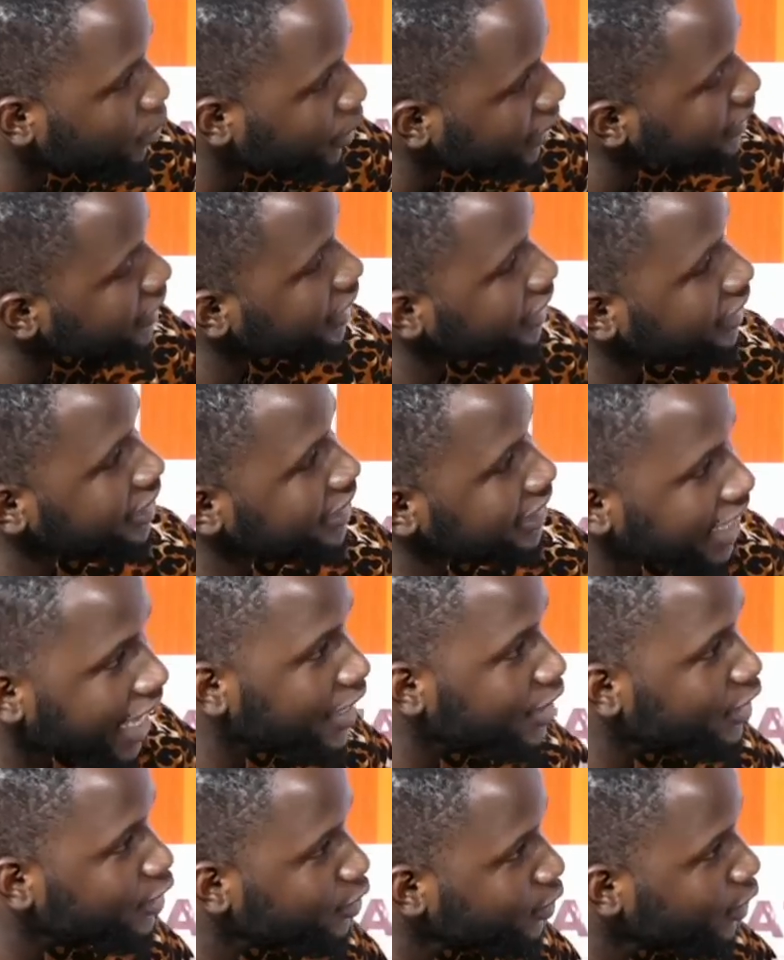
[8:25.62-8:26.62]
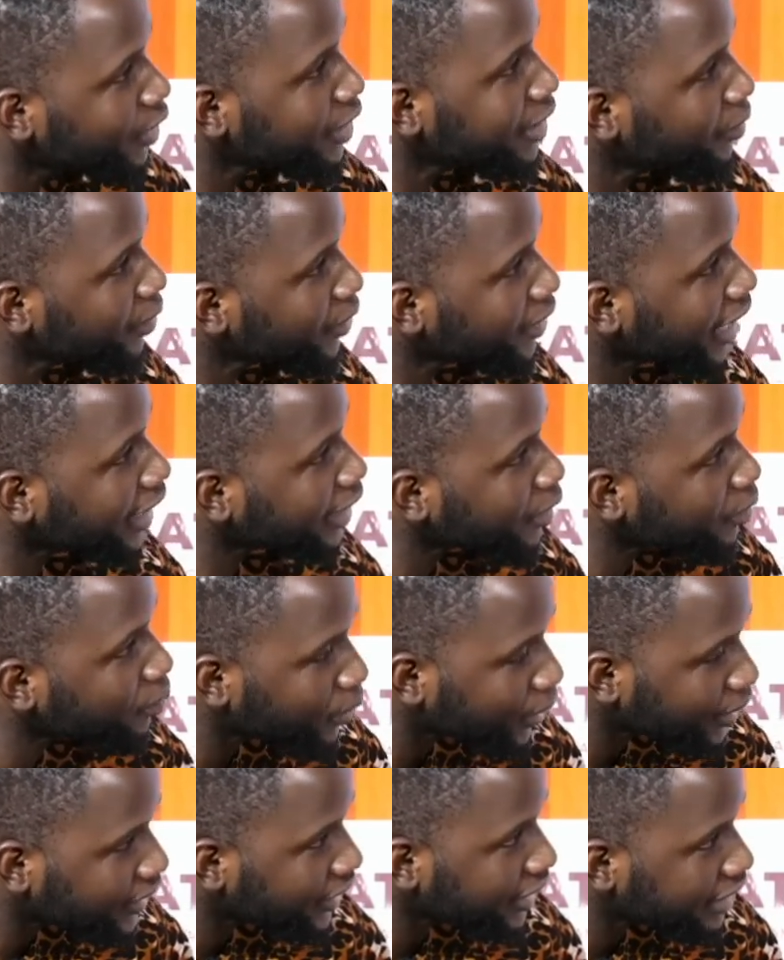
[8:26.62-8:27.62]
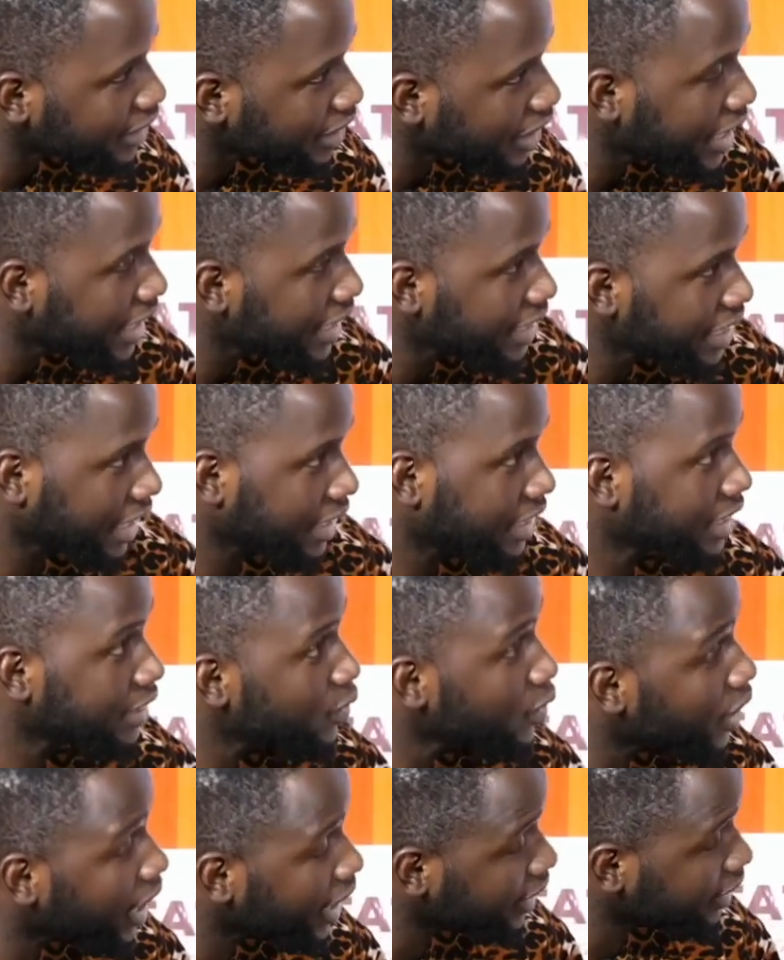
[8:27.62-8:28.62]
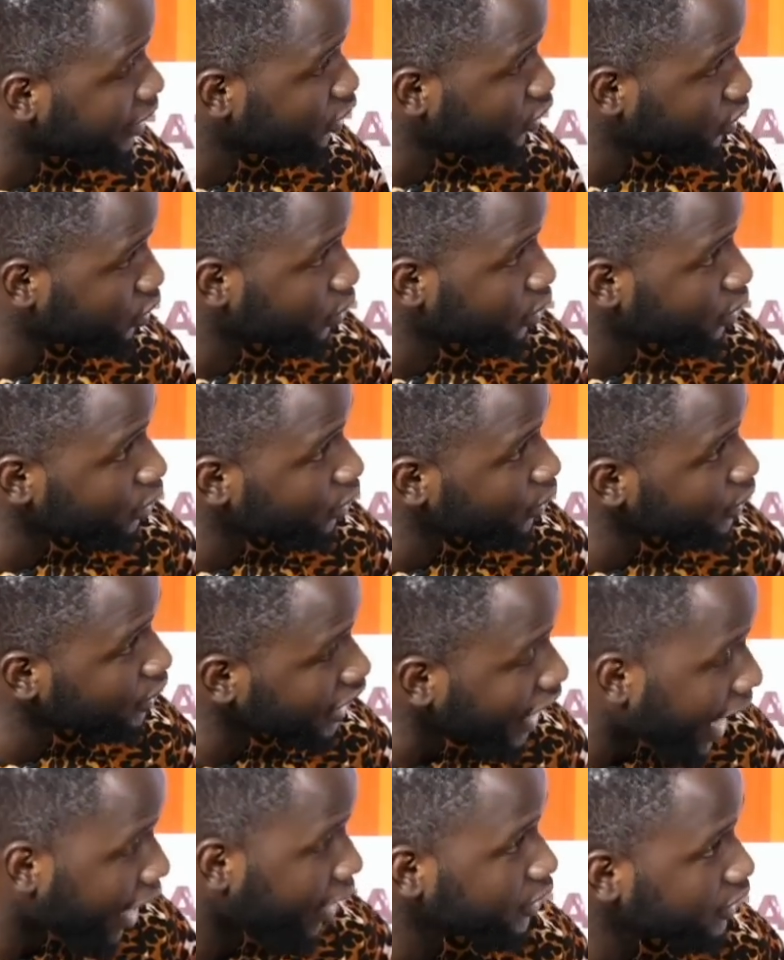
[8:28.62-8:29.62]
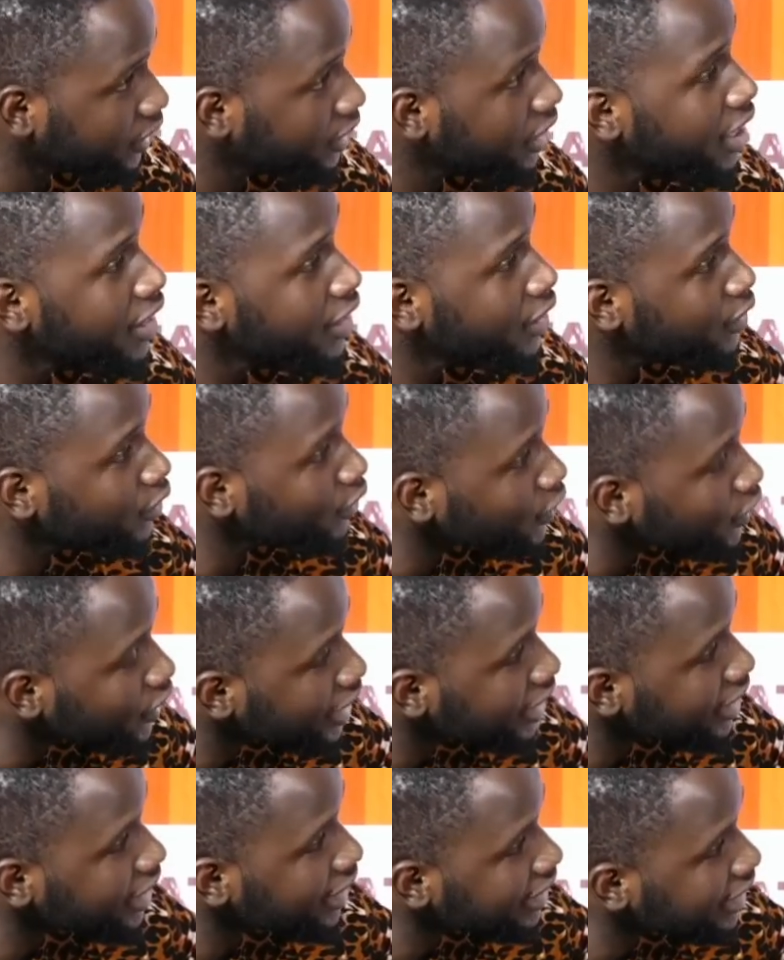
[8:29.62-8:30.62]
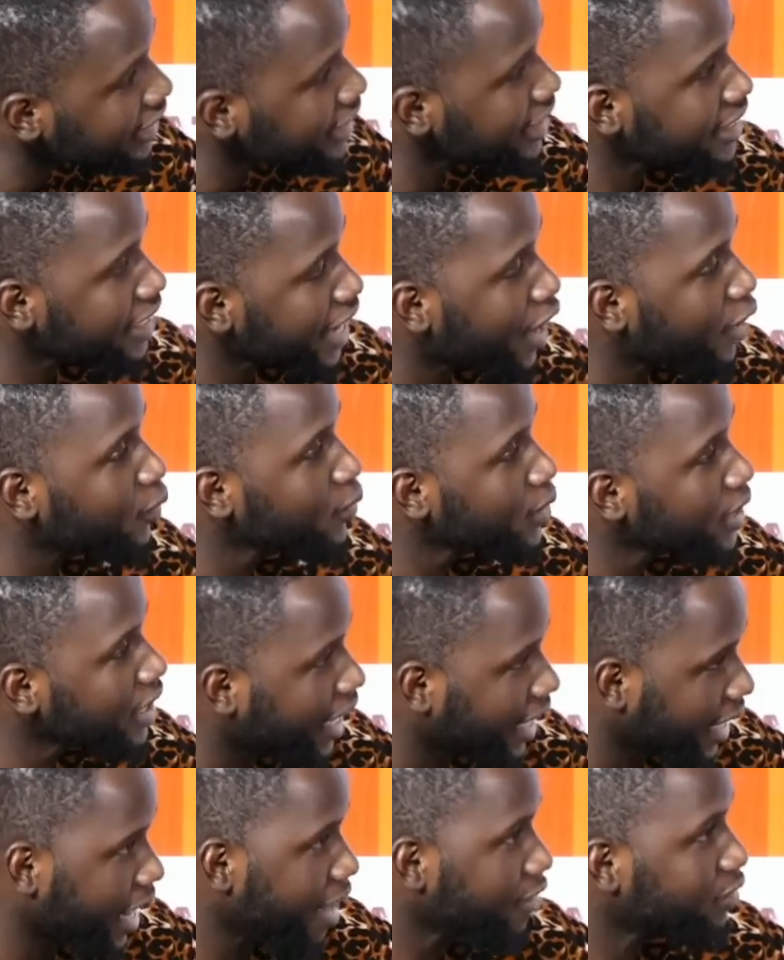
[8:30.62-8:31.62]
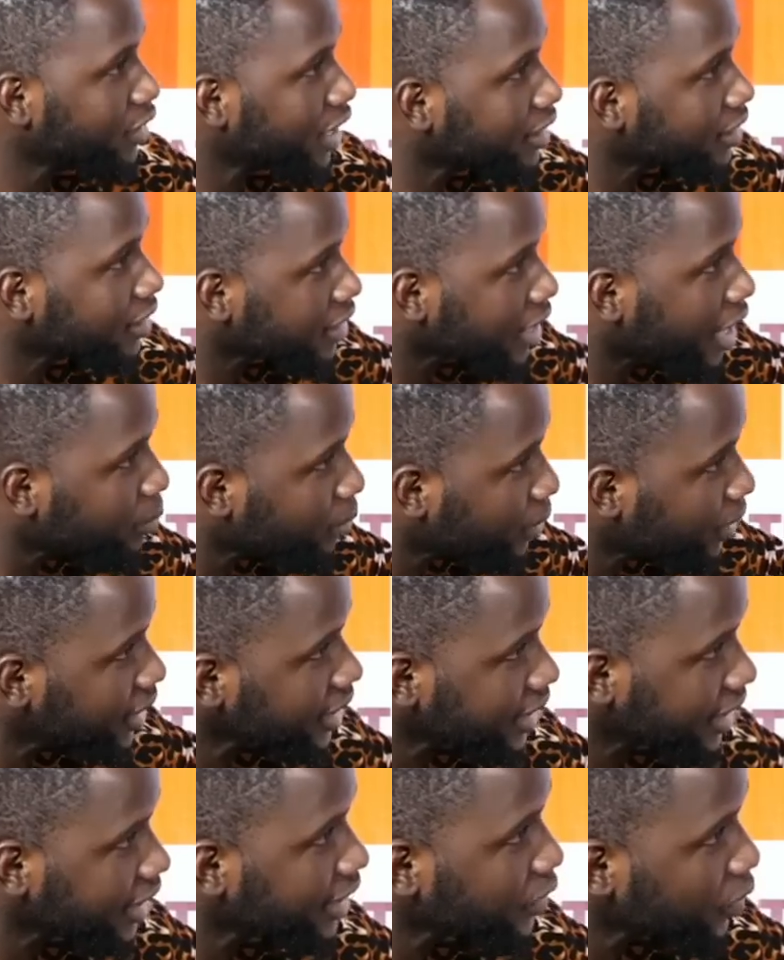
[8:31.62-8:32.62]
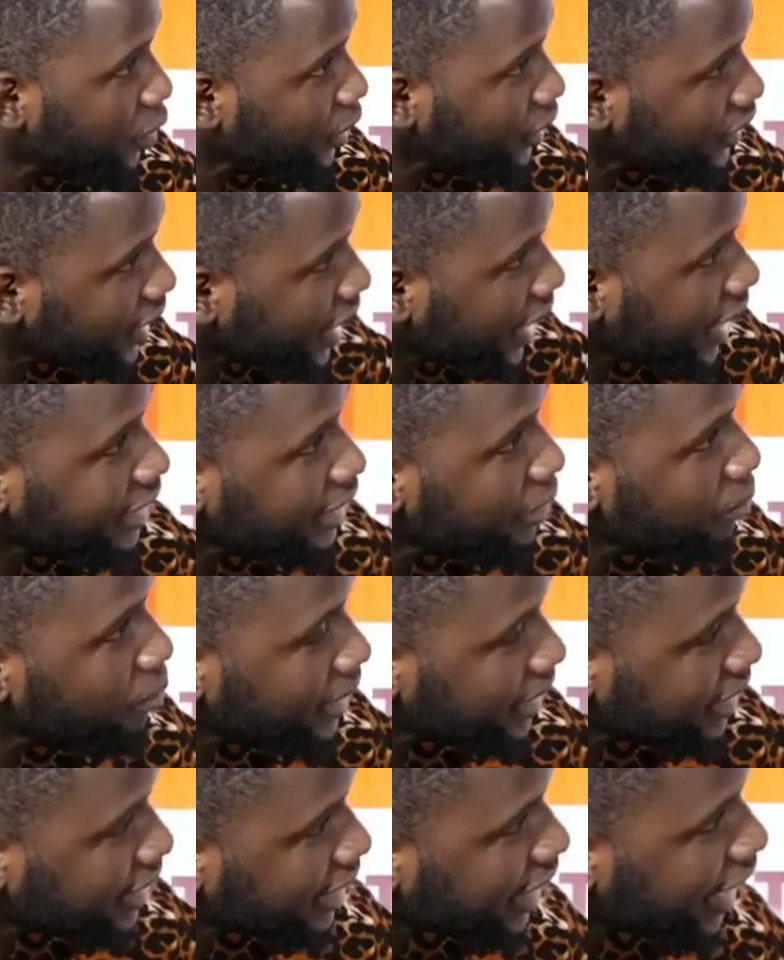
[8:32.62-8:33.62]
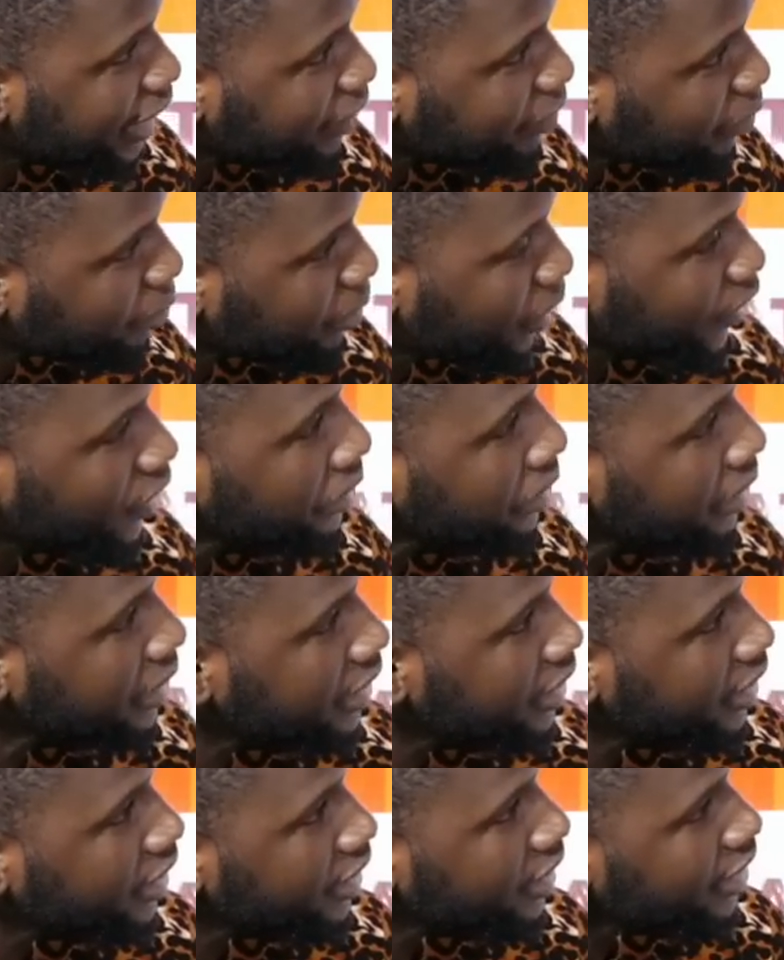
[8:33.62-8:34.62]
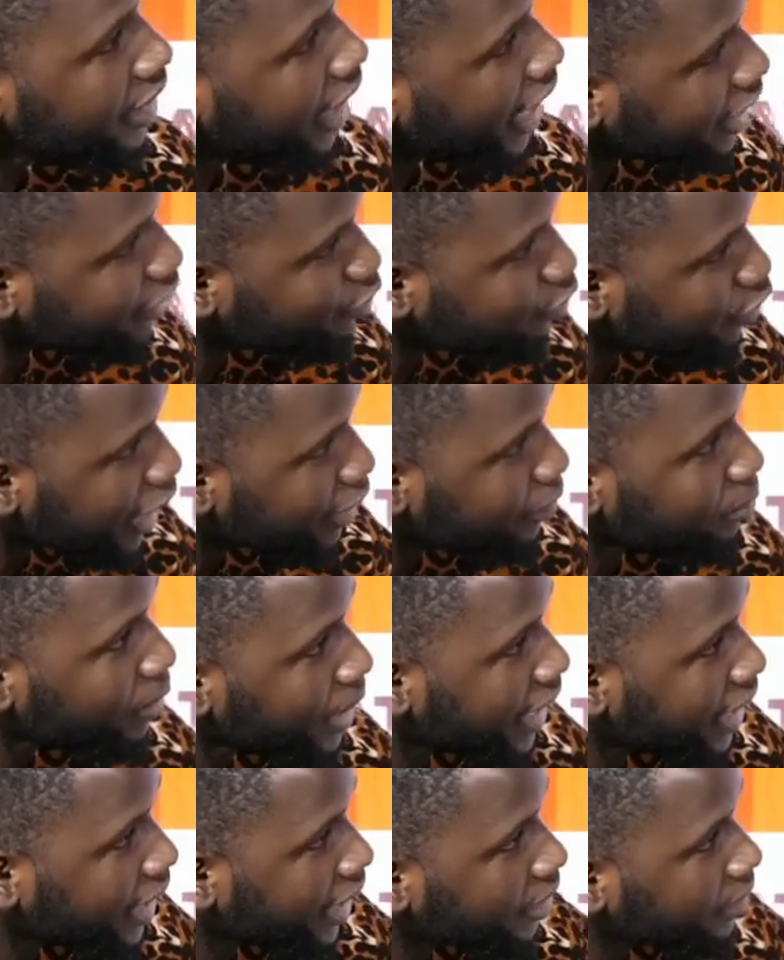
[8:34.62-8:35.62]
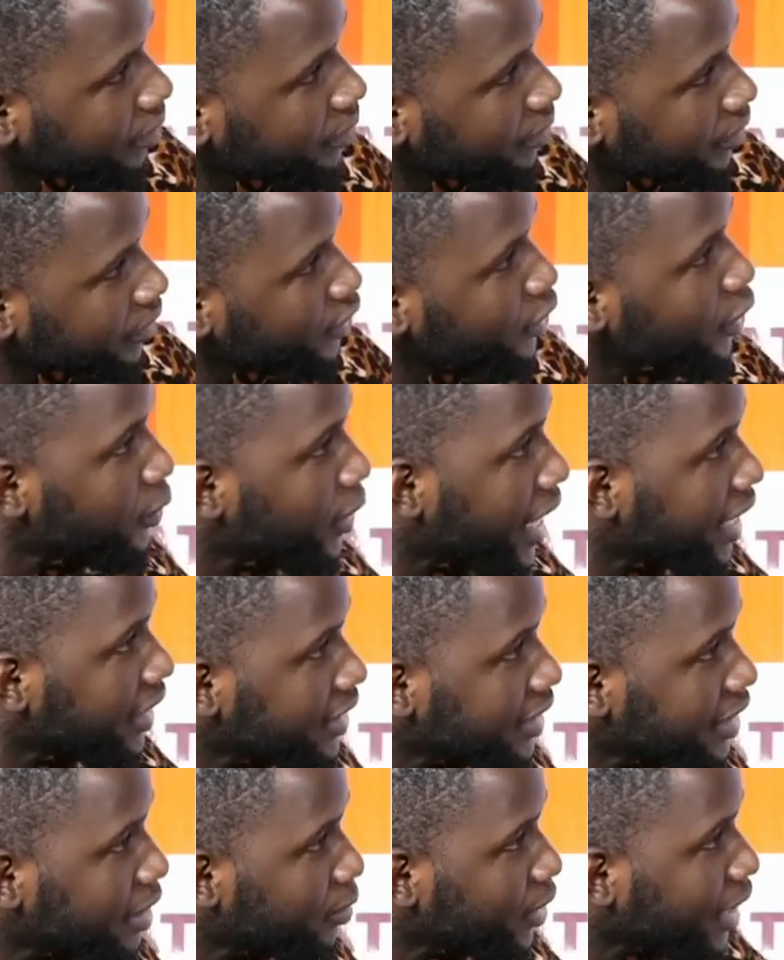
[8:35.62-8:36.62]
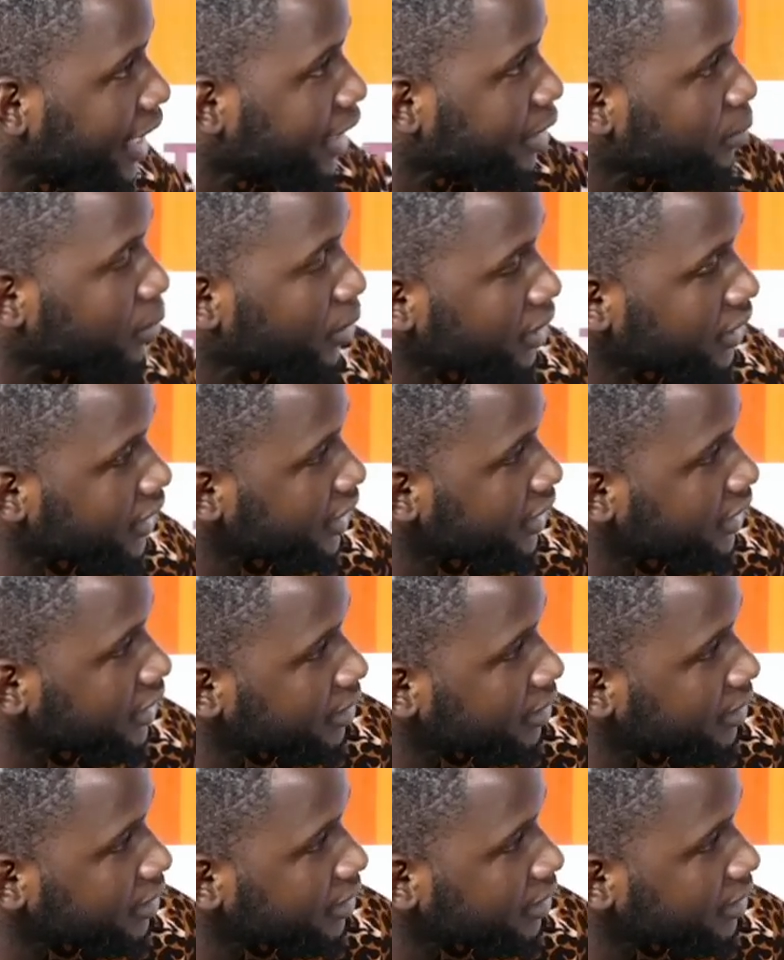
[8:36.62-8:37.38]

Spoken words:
process. There is no democratic process really that you can show or tout to say that this is how we arrived at appointing or selecting President Adama Barrow as flag bearer. So where is the democratic process?